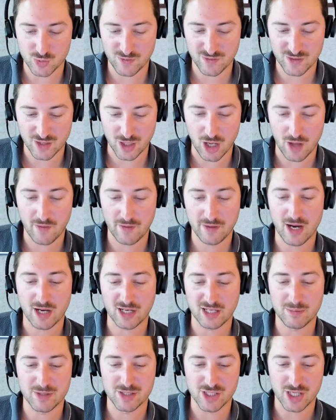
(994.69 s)
We've done all the
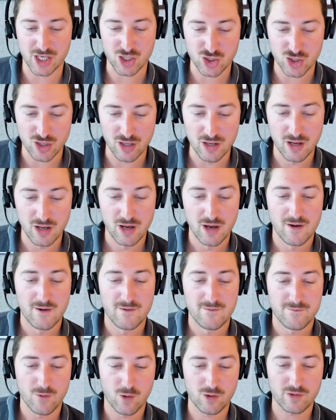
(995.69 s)
documentation
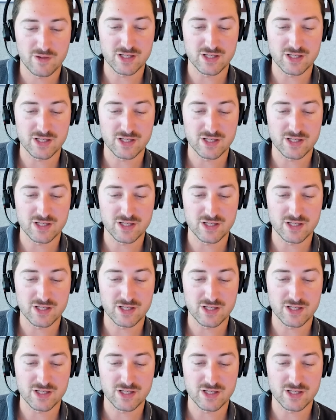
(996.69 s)
for